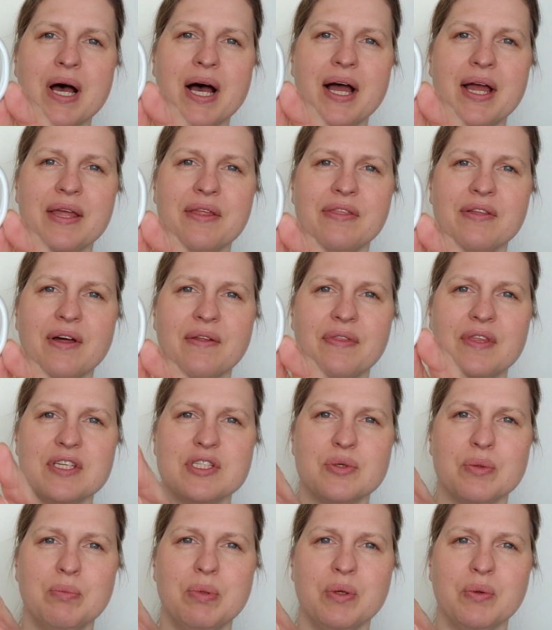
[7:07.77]
I thought
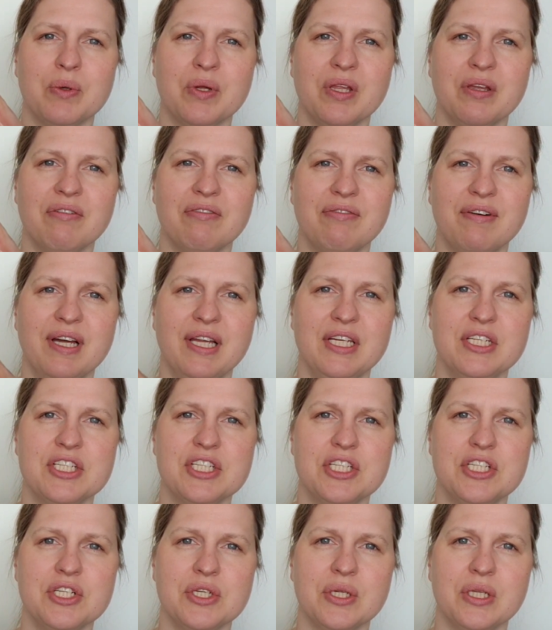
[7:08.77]
this would be really fun
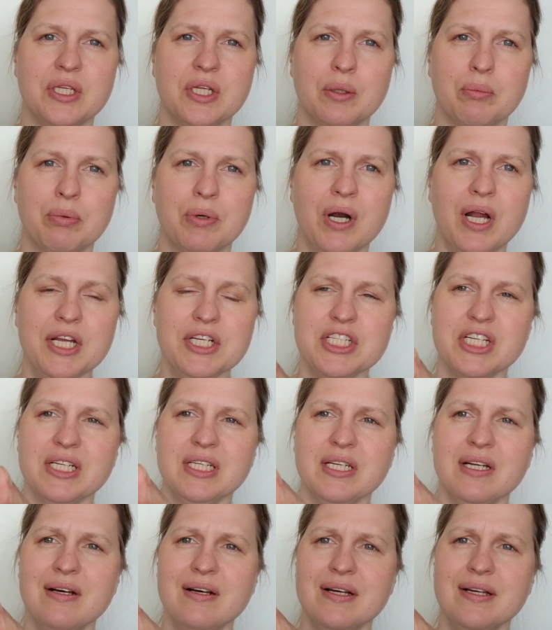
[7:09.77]
to do a little
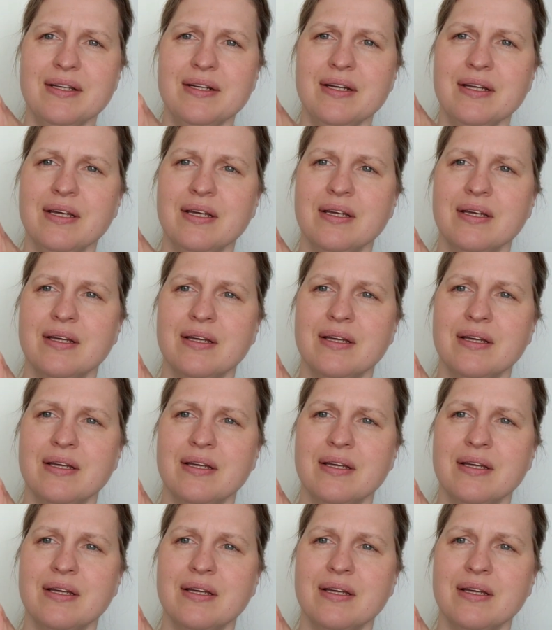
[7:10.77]
project on,